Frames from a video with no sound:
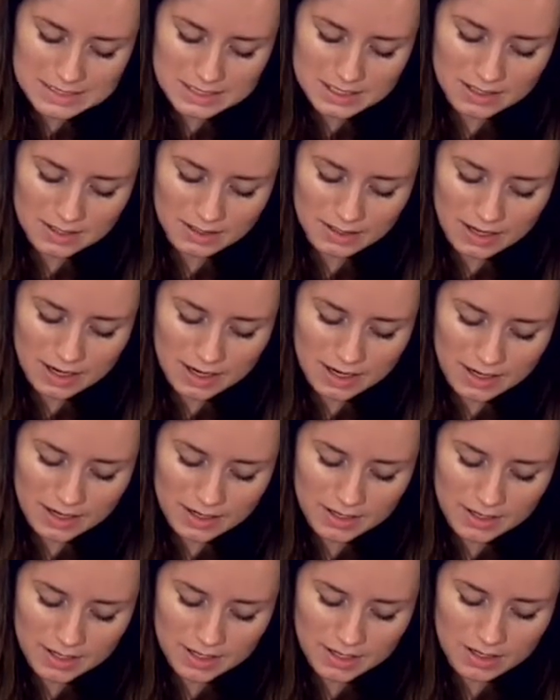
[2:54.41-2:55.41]
until
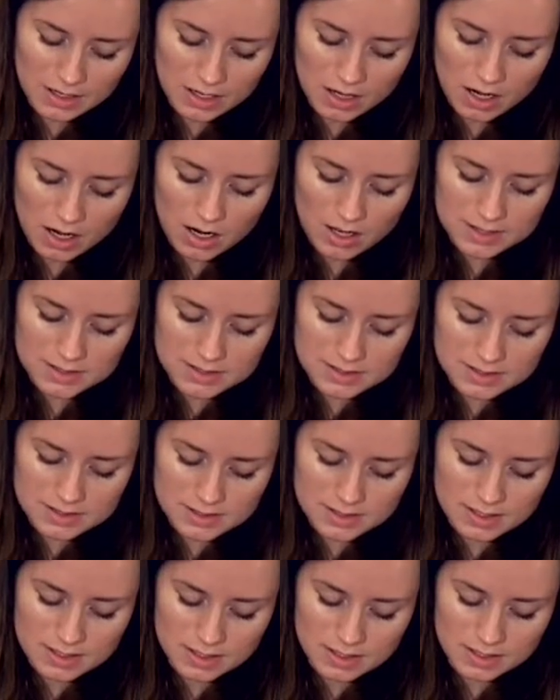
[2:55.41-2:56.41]
I cannot
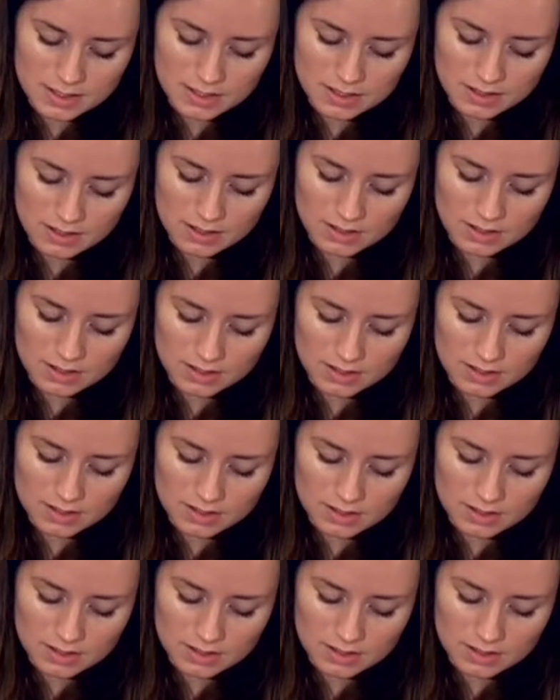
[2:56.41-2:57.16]
see